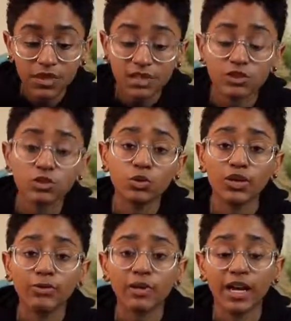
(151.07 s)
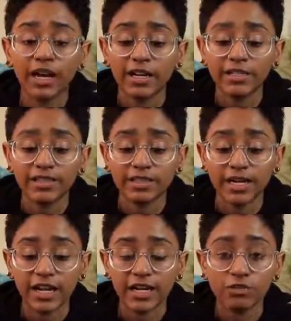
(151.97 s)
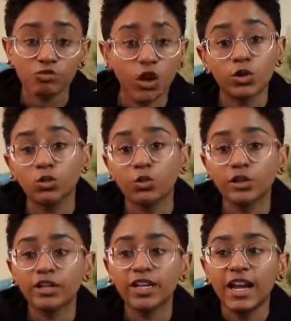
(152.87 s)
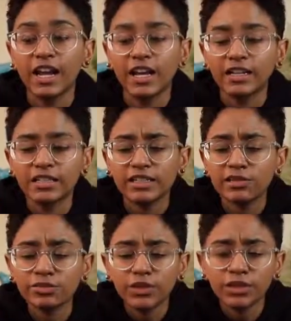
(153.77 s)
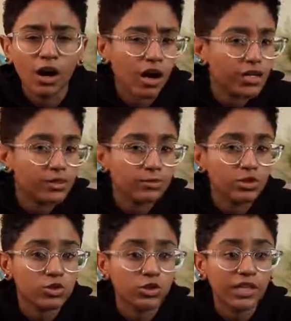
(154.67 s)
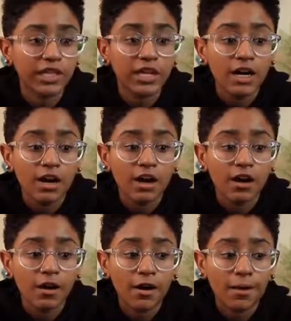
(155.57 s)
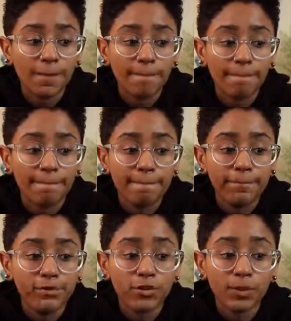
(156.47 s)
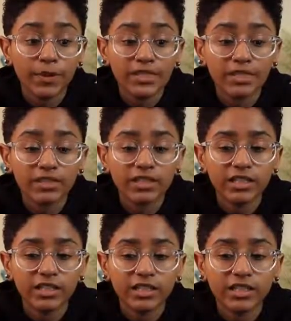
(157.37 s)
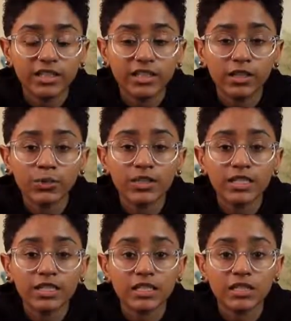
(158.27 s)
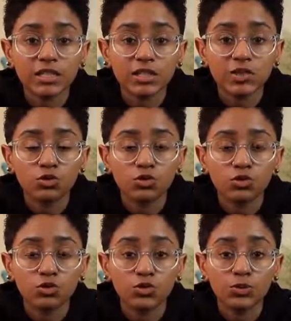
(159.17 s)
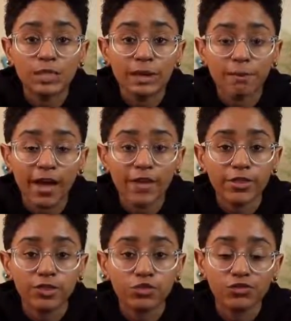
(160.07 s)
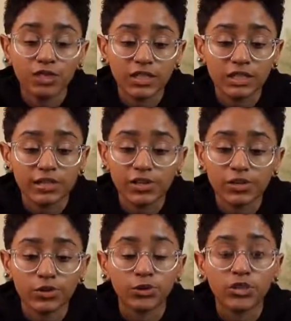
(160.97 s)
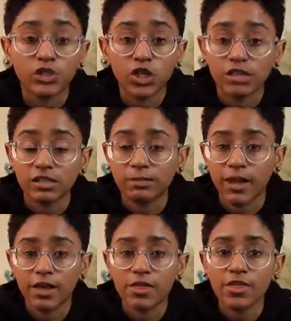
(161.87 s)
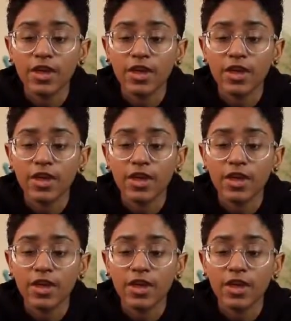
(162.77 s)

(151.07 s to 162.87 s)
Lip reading: is a story from the guy today, Ron Ward, and he has a really awesome story. So basically, he was addicted to using meth intravenously, so he injected meth,